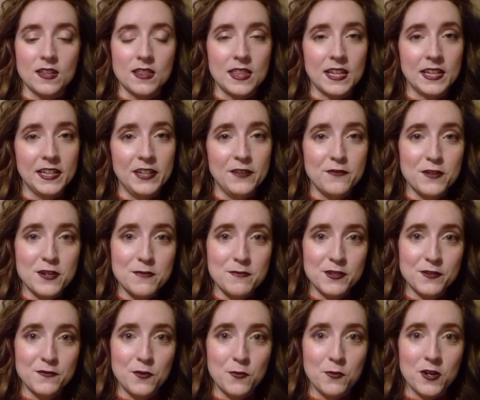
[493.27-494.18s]
thank you very
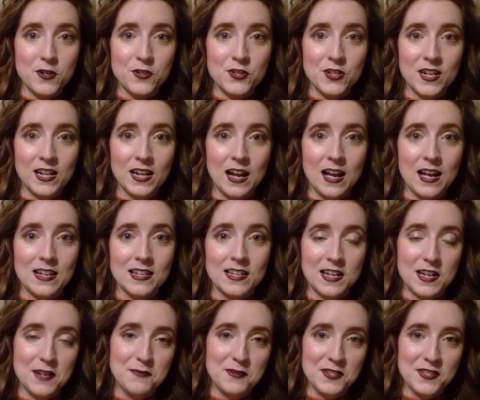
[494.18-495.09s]
much for watching, and I
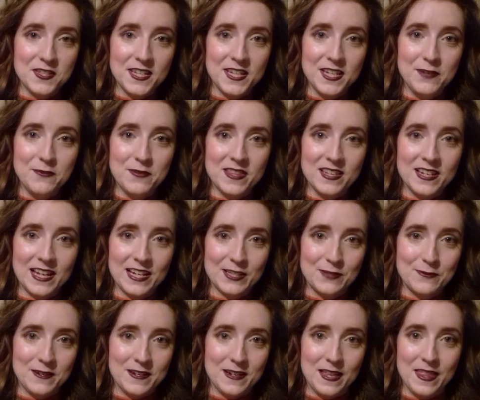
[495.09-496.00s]
hope to see you in the
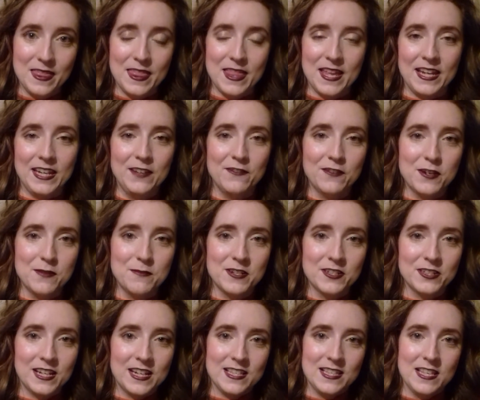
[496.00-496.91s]
next one. Thank you very
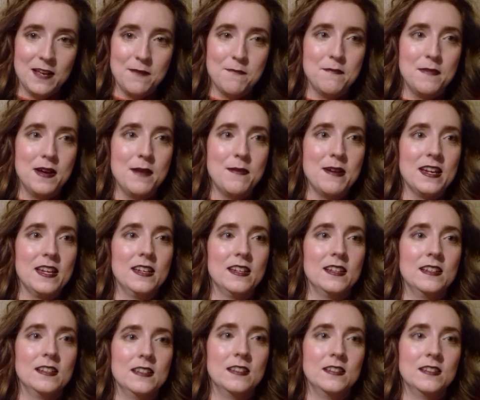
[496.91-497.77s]
much, guys. Bye bye.